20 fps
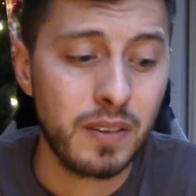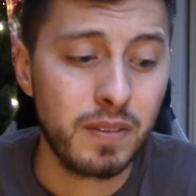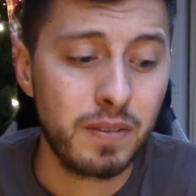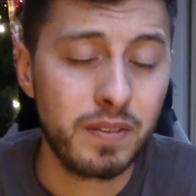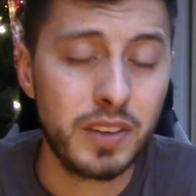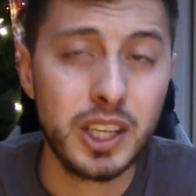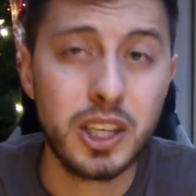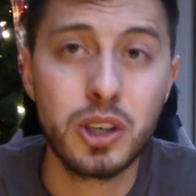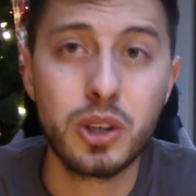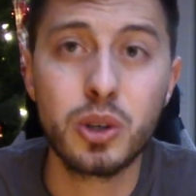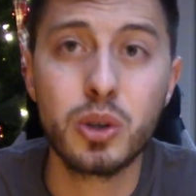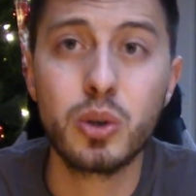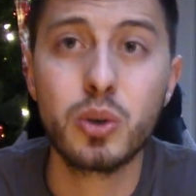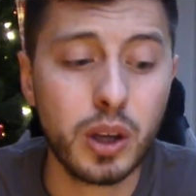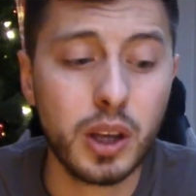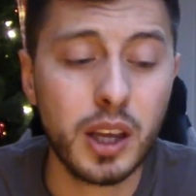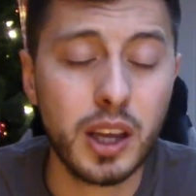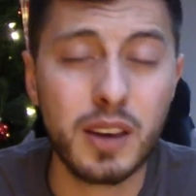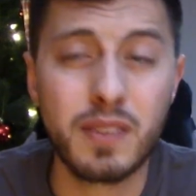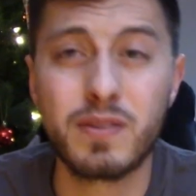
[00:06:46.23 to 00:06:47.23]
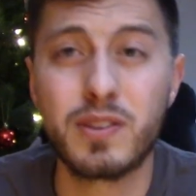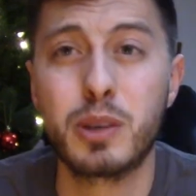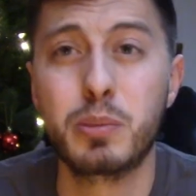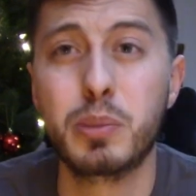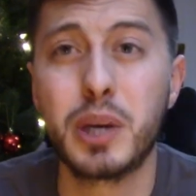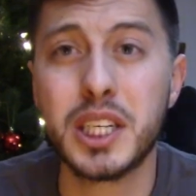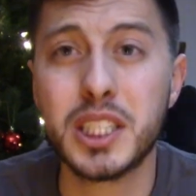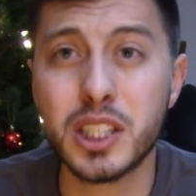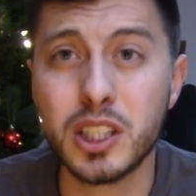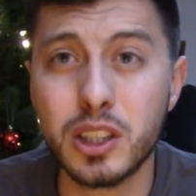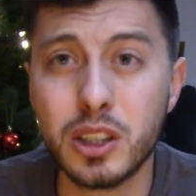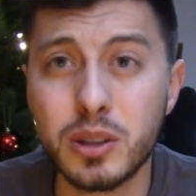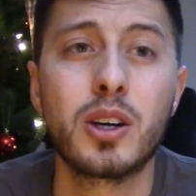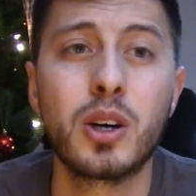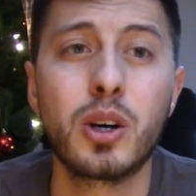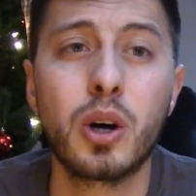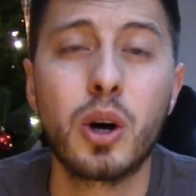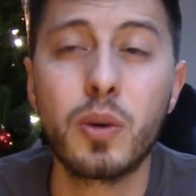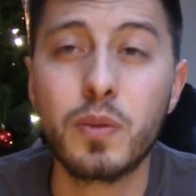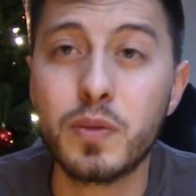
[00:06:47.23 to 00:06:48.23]
video informational,
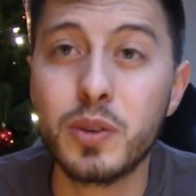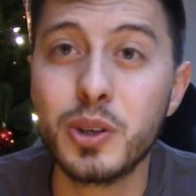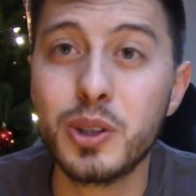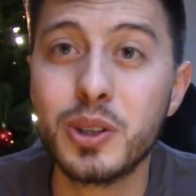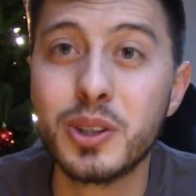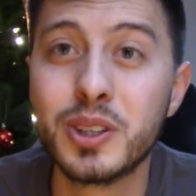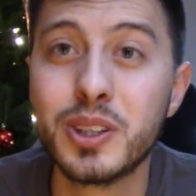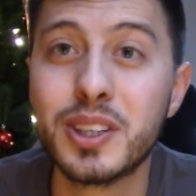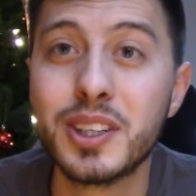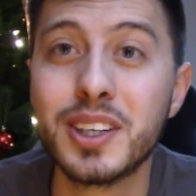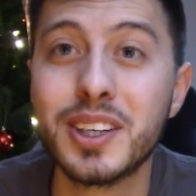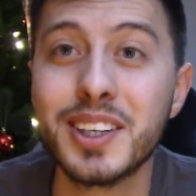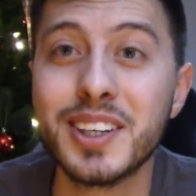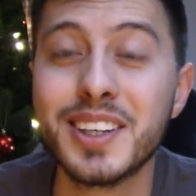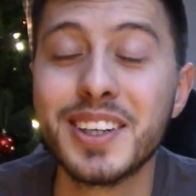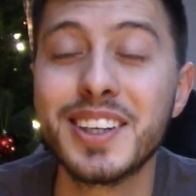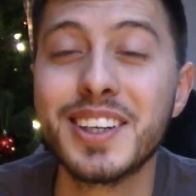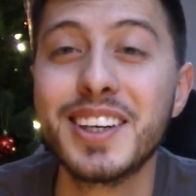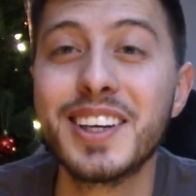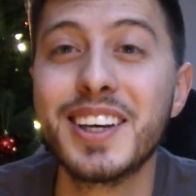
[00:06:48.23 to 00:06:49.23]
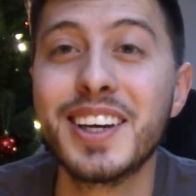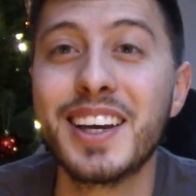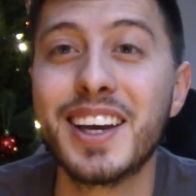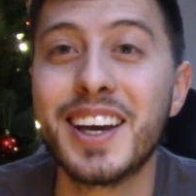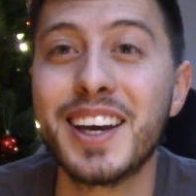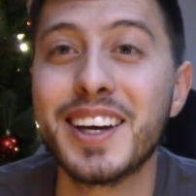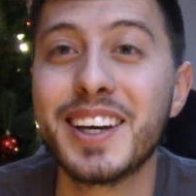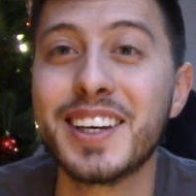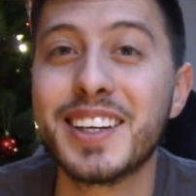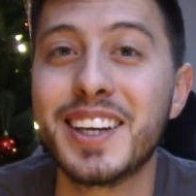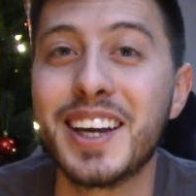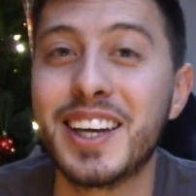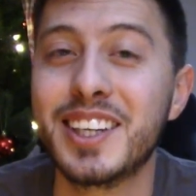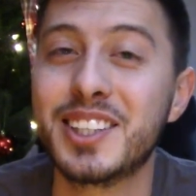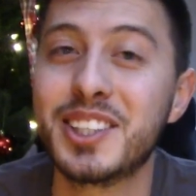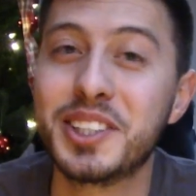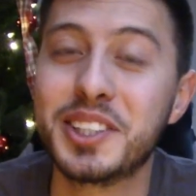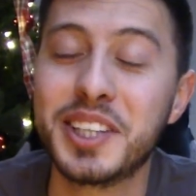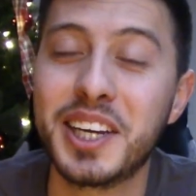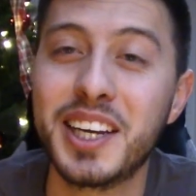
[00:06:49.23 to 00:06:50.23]
hopeful, and
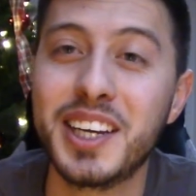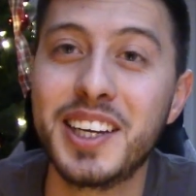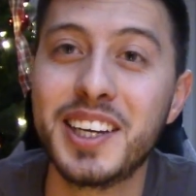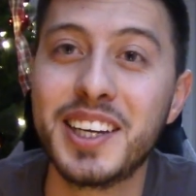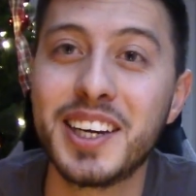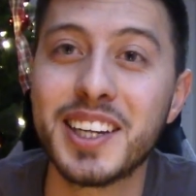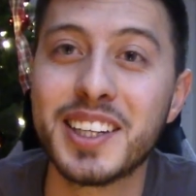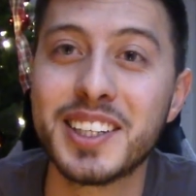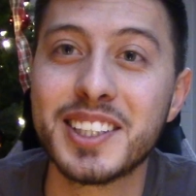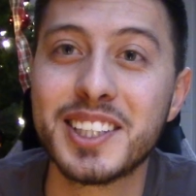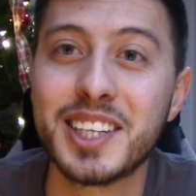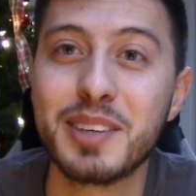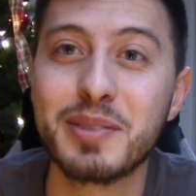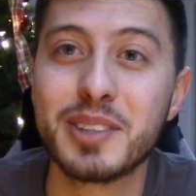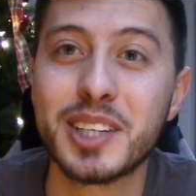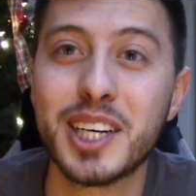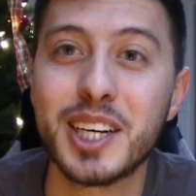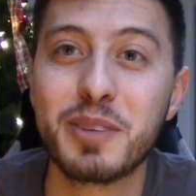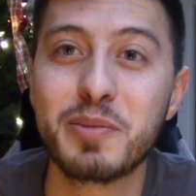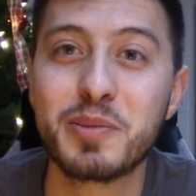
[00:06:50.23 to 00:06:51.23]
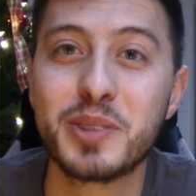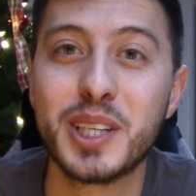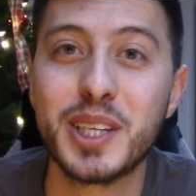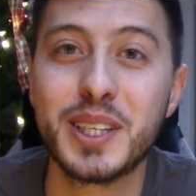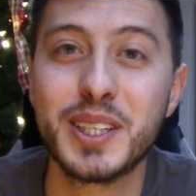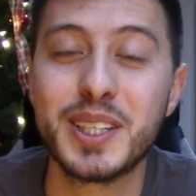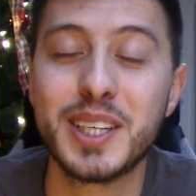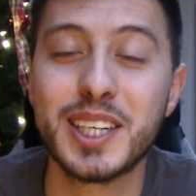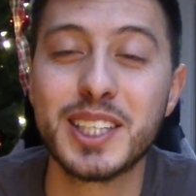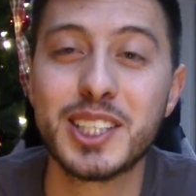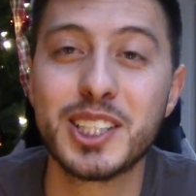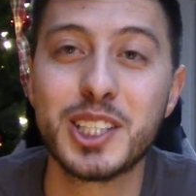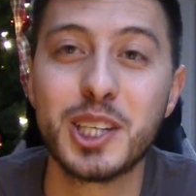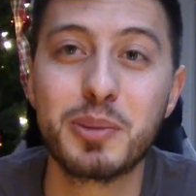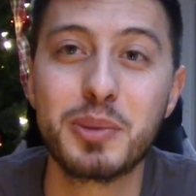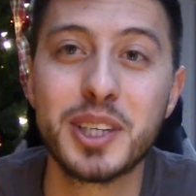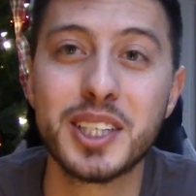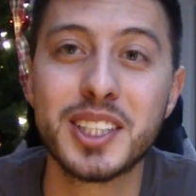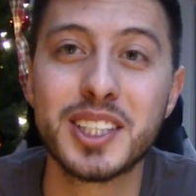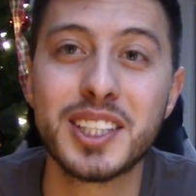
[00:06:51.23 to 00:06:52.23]
entertaining at the same time. Thank you guys so
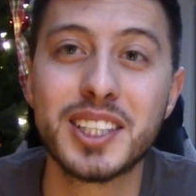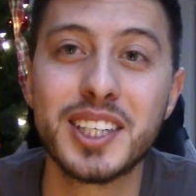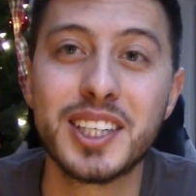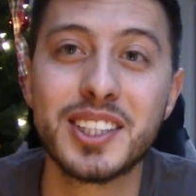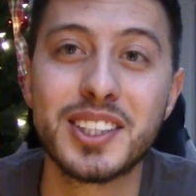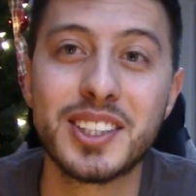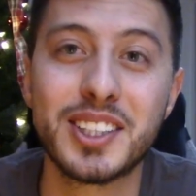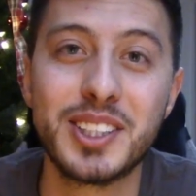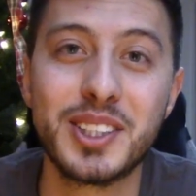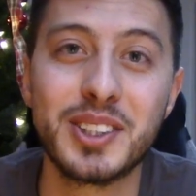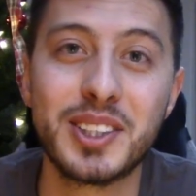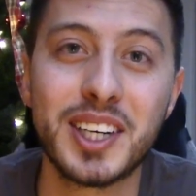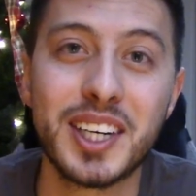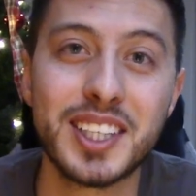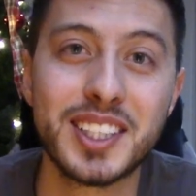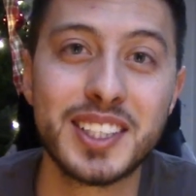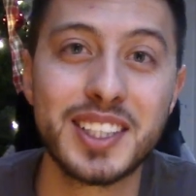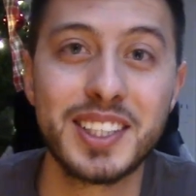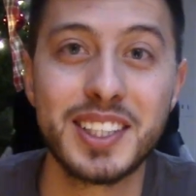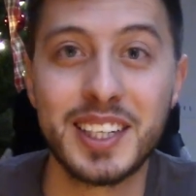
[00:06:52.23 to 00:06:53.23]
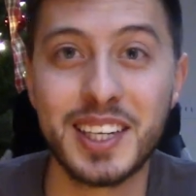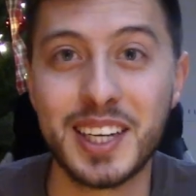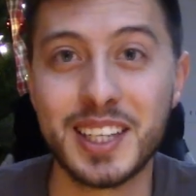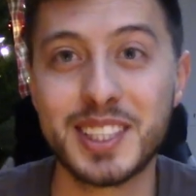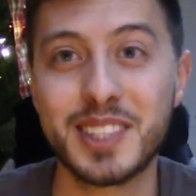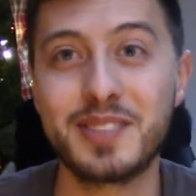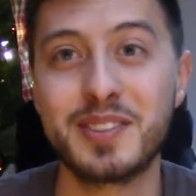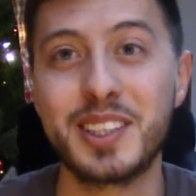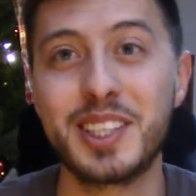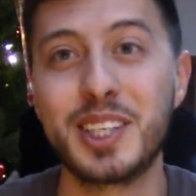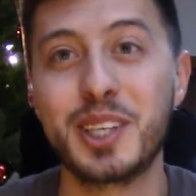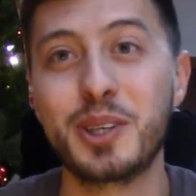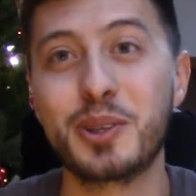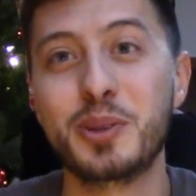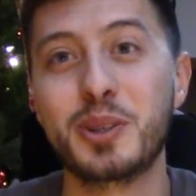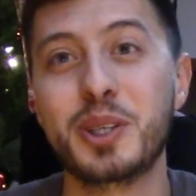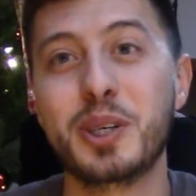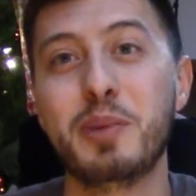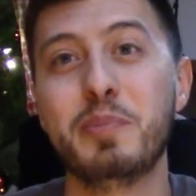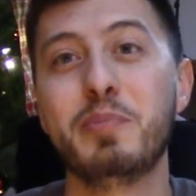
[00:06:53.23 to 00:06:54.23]
much. I'll see you guys in the next video.
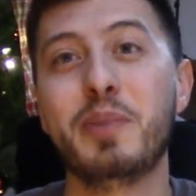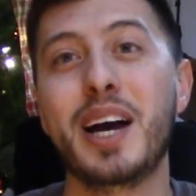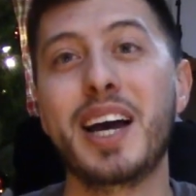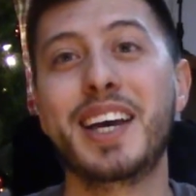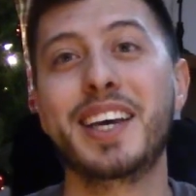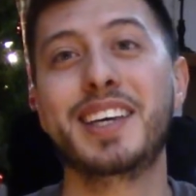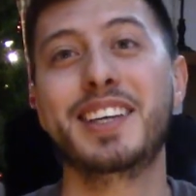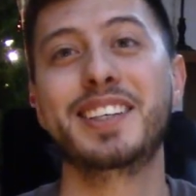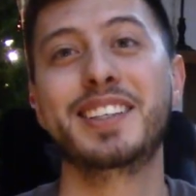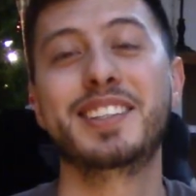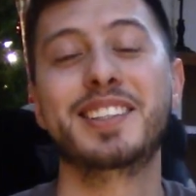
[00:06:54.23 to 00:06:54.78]
Bye.